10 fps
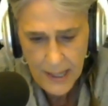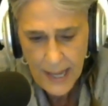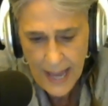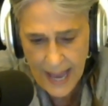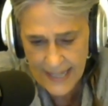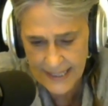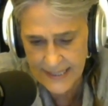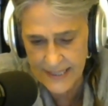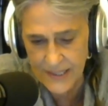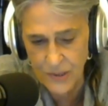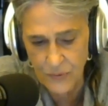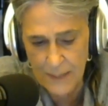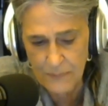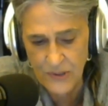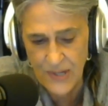edited to
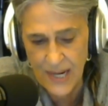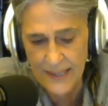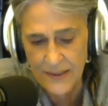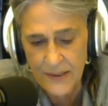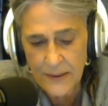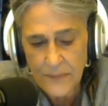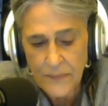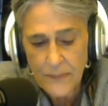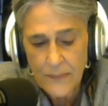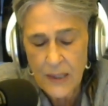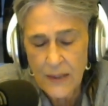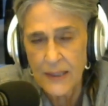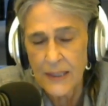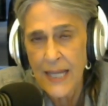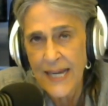represent
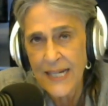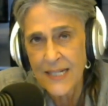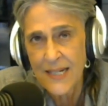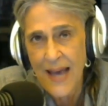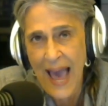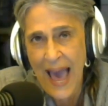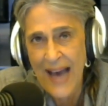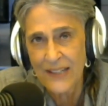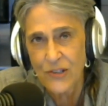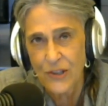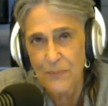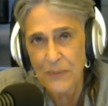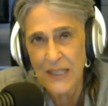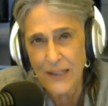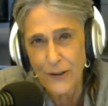the late actor
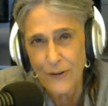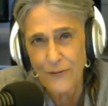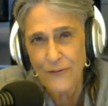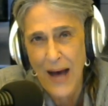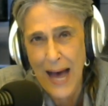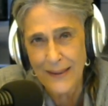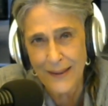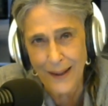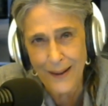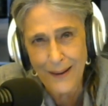Peter Fonda.